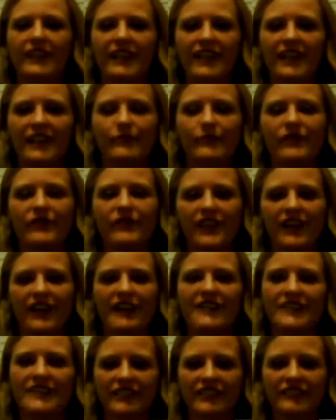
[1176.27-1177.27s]
And moving
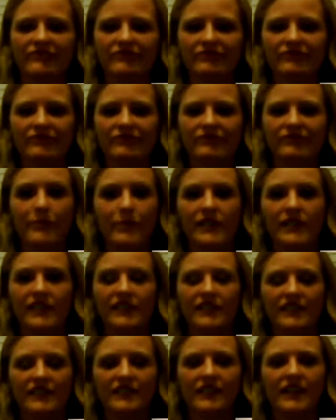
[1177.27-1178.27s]
on to
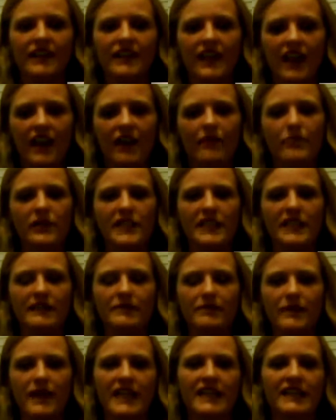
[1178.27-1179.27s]
happiness and
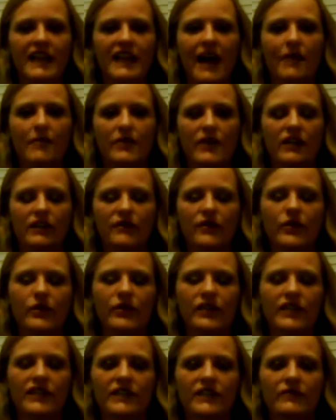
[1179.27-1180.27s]
making that be your
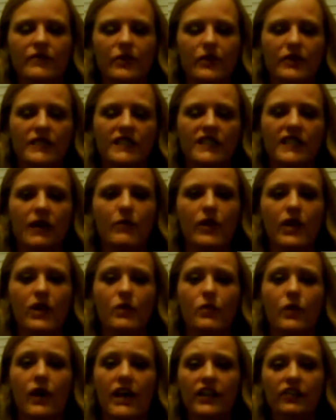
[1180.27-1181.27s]
focus and focusing on what you
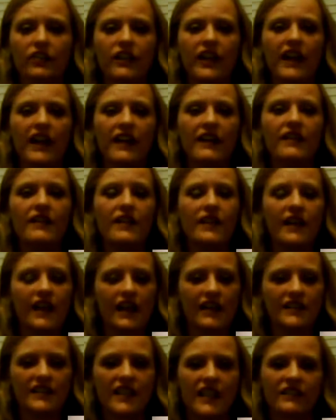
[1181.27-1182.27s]
want to create
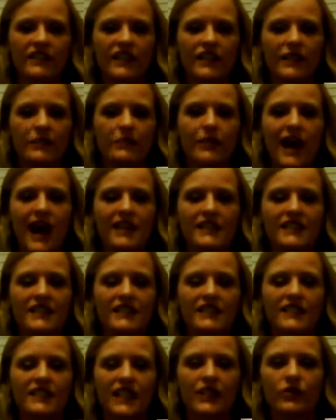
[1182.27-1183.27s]
instead of on the past.
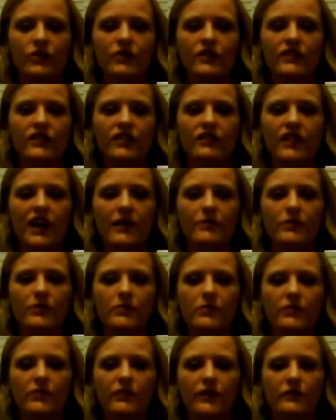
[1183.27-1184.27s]
Because I notice a lot of
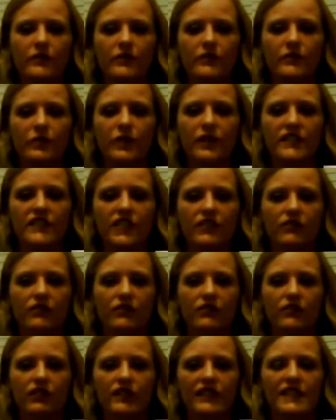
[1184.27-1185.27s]
people from divorce get
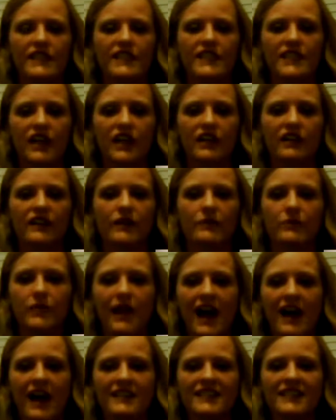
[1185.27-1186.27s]
really stuck on the
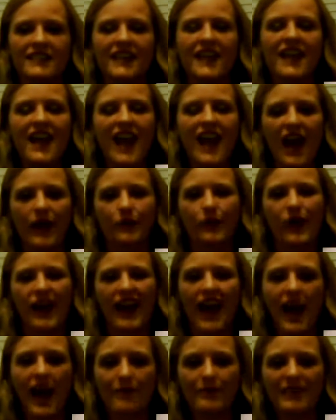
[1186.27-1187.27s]
past and what
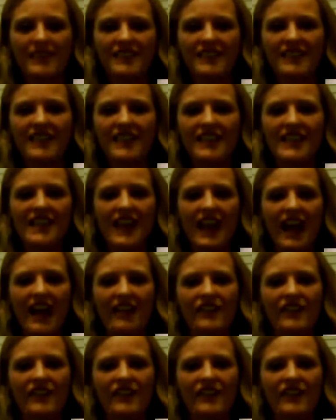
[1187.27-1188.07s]
happened, and